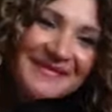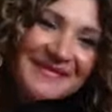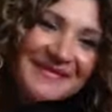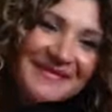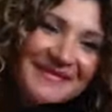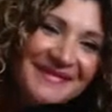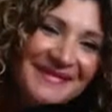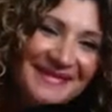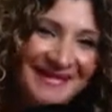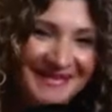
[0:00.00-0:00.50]

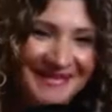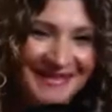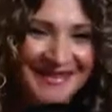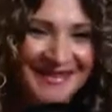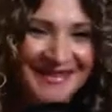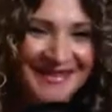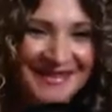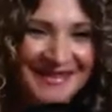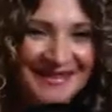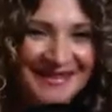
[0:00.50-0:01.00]

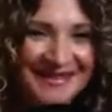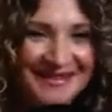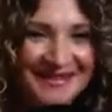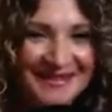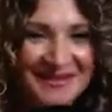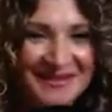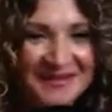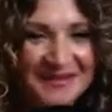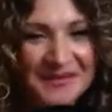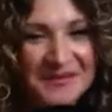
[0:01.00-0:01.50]

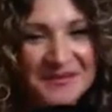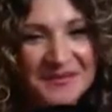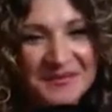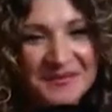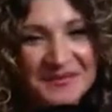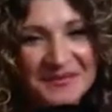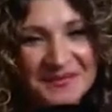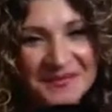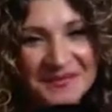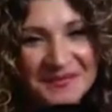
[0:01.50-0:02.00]

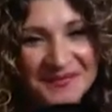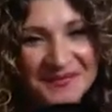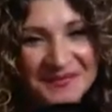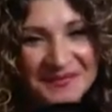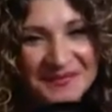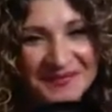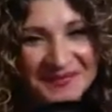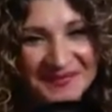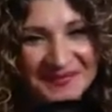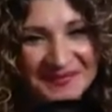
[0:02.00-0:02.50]

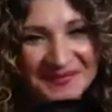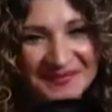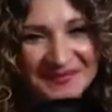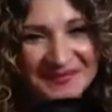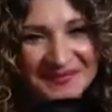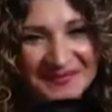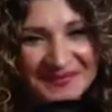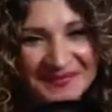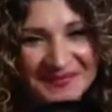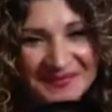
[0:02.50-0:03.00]

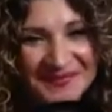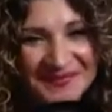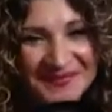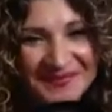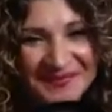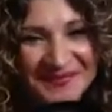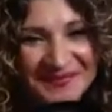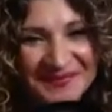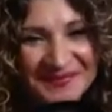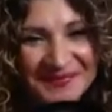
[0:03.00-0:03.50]

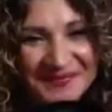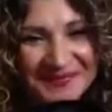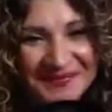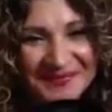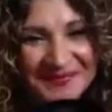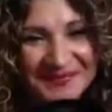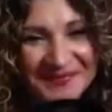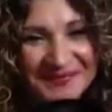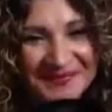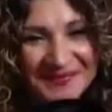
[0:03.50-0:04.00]

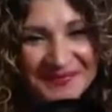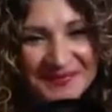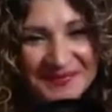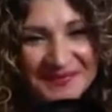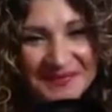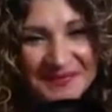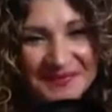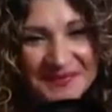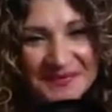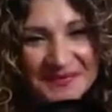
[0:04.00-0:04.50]

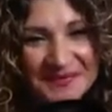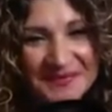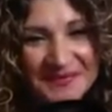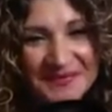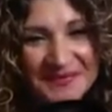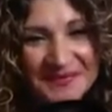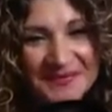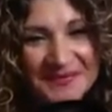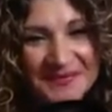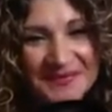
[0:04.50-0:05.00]

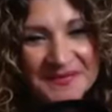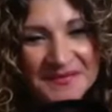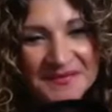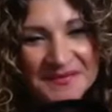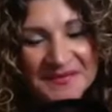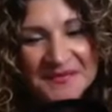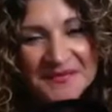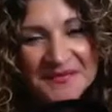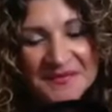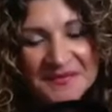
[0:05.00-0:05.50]

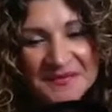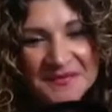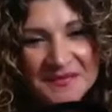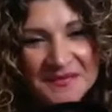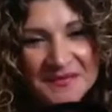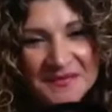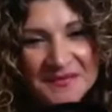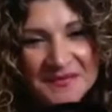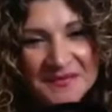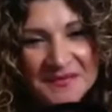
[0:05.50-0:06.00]

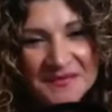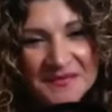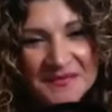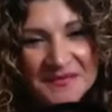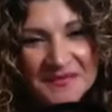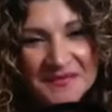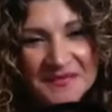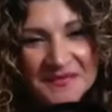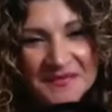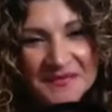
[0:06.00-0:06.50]

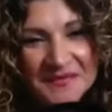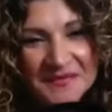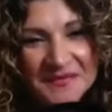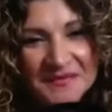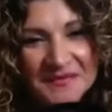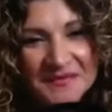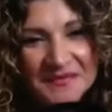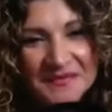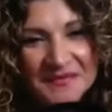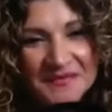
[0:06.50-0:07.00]

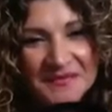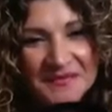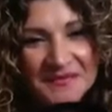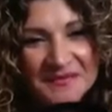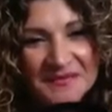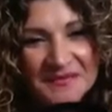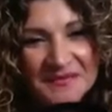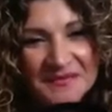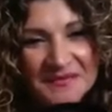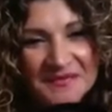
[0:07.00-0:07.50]

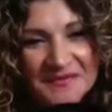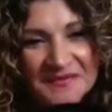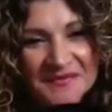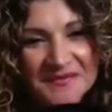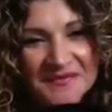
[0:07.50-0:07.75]
(not speaking)